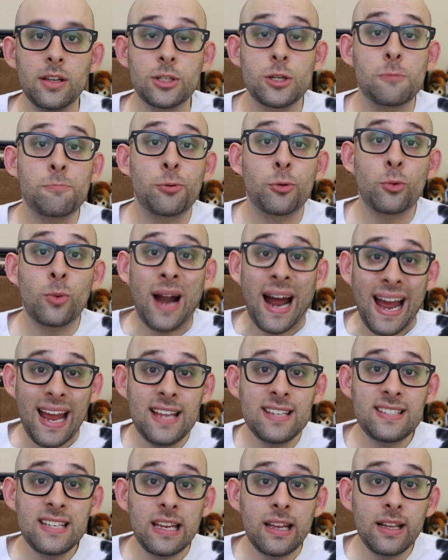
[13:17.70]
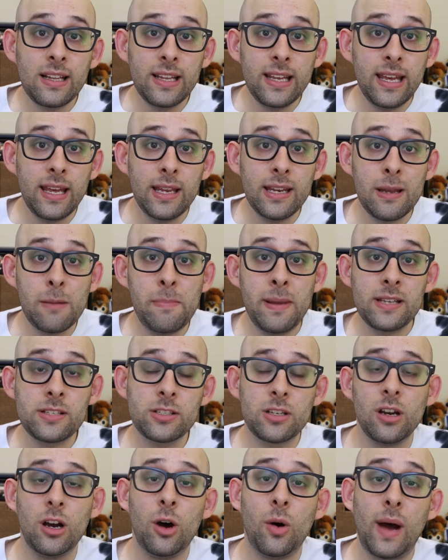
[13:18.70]
Surprisingly,
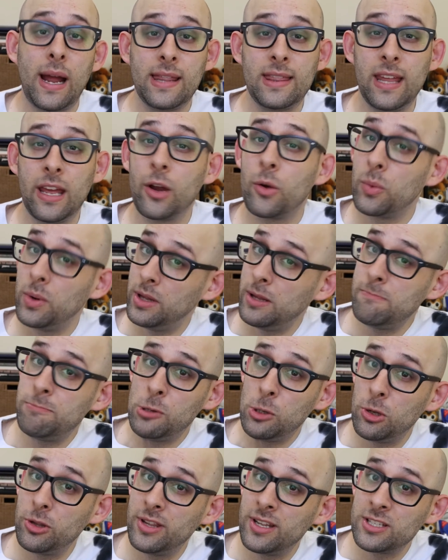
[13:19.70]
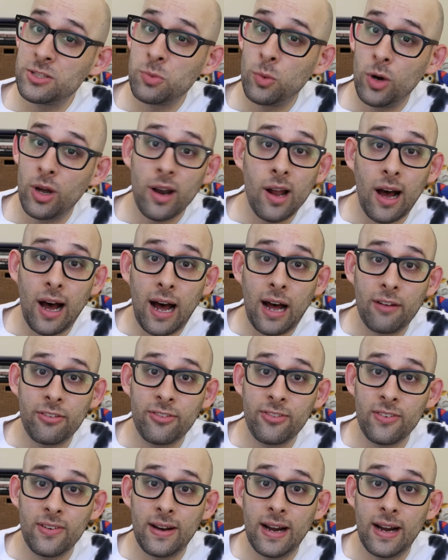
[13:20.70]
Nabisco, I think, really pulled this one off.